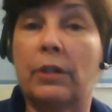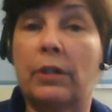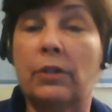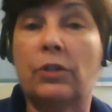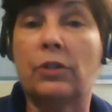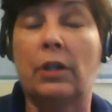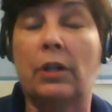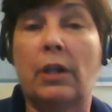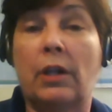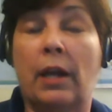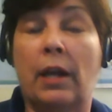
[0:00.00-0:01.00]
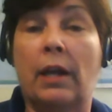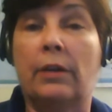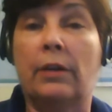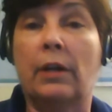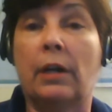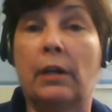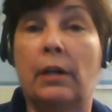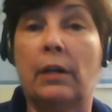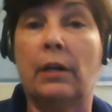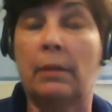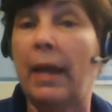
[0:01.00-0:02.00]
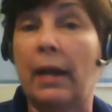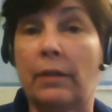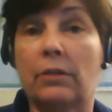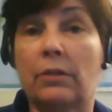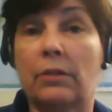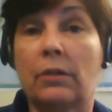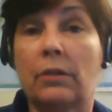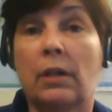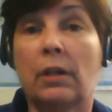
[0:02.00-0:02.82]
that she had a mass.